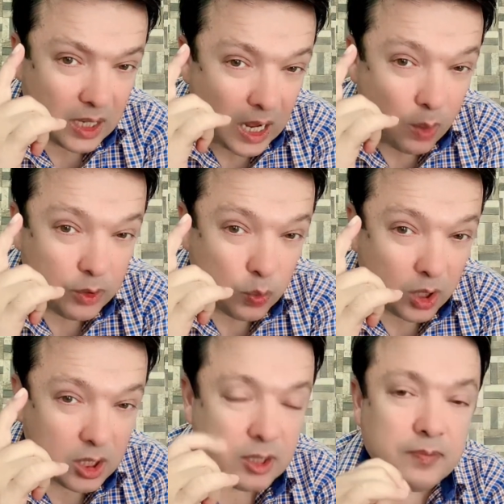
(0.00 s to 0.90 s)
how it
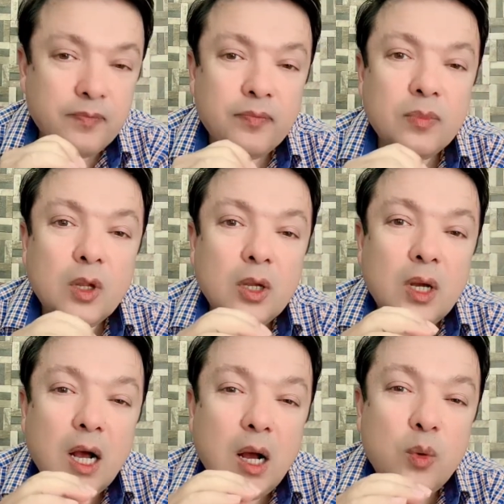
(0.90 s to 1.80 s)
works
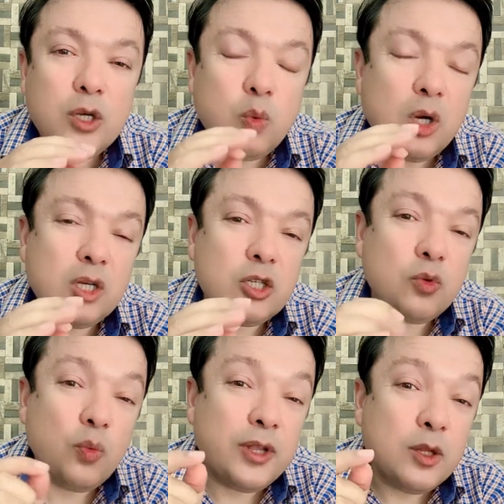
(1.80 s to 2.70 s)

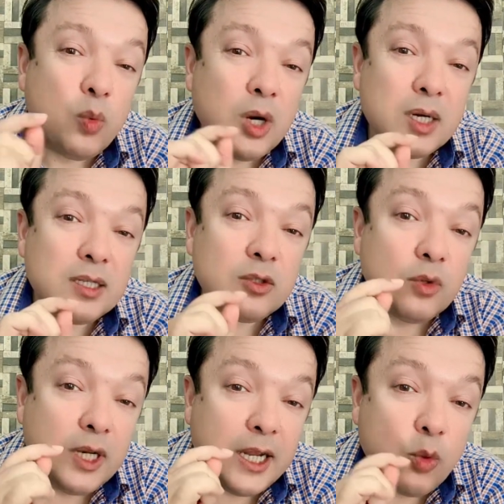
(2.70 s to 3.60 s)
with the
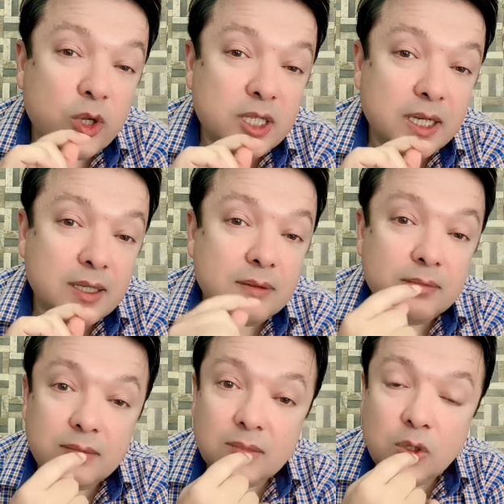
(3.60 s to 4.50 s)
words, linguistic,
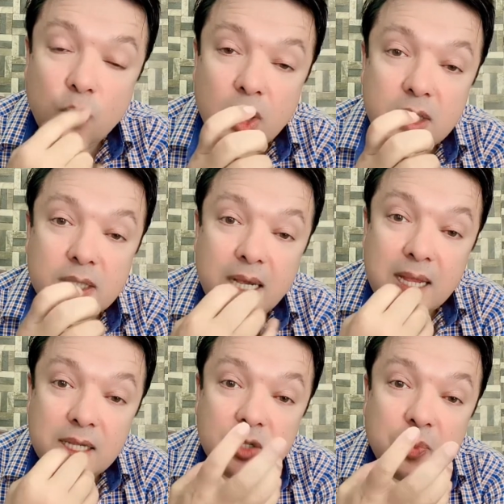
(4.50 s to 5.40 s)
the words
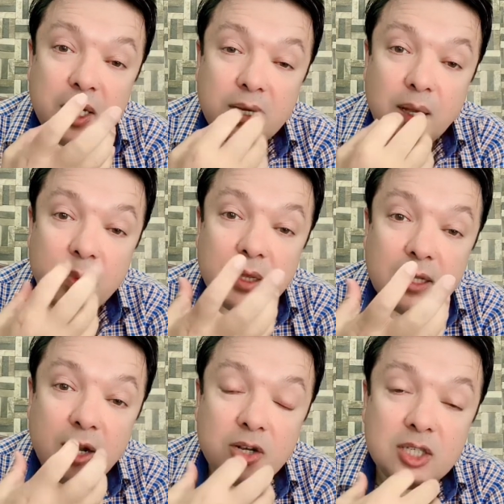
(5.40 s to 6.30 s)
and the speak, I mean
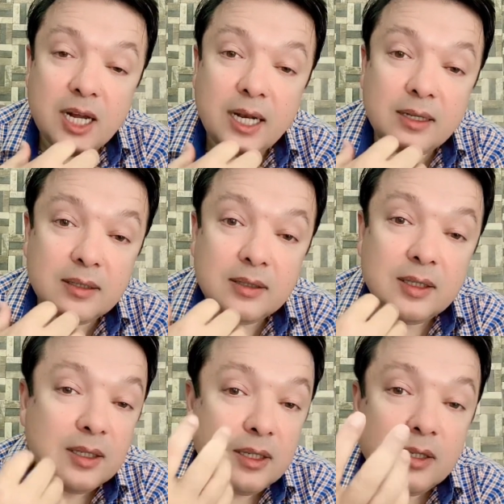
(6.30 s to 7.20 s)
the understanding
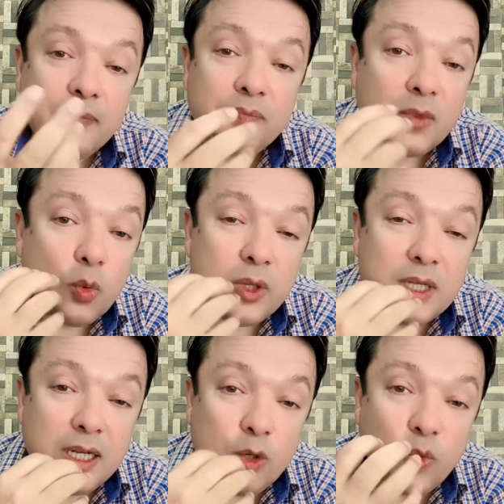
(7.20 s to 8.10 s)
with
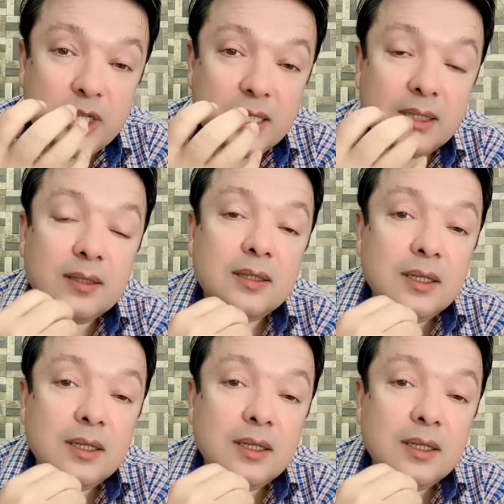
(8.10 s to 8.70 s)
the linguistic,